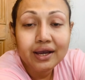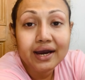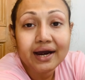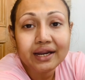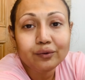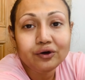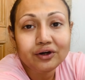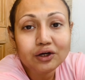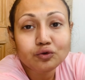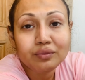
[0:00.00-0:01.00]
and I will
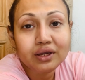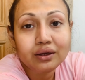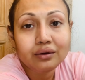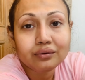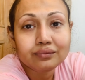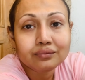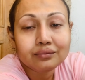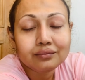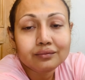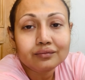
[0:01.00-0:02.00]
try to make
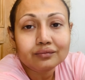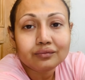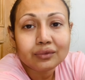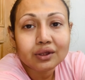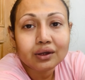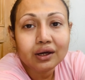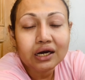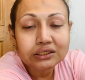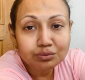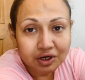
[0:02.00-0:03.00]

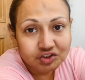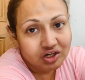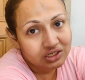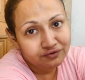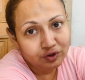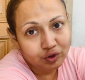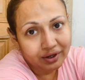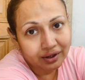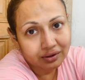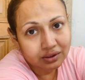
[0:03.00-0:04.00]
as much as video
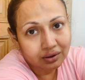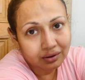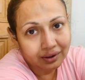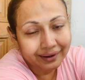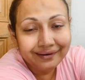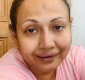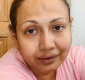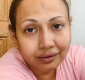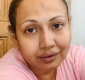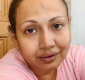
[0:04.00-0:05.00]
I can.
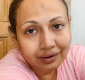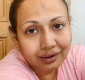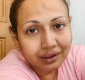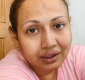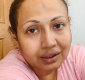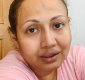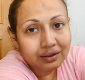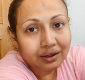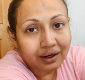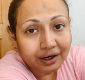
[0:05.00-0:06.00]

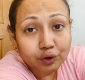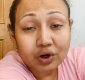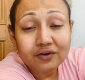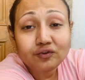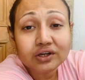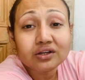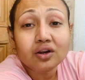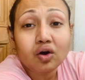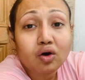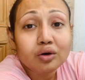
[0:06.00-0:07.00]
I know I have taken a
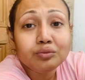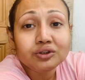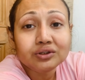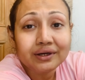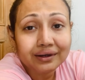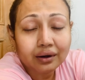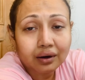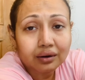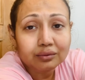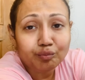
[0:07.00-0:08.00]
long
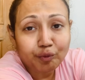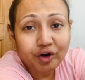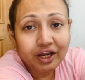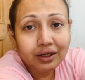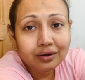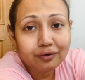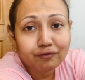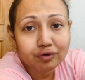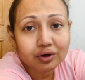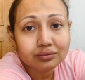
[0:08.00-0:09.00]
break
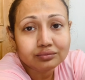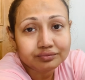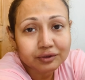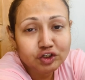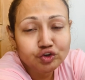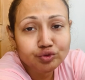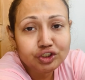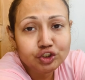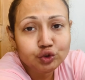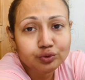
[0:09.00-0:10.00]
from
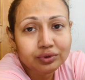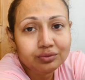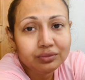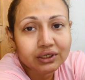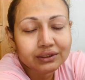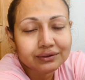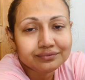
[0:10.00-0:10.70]
YouTube, but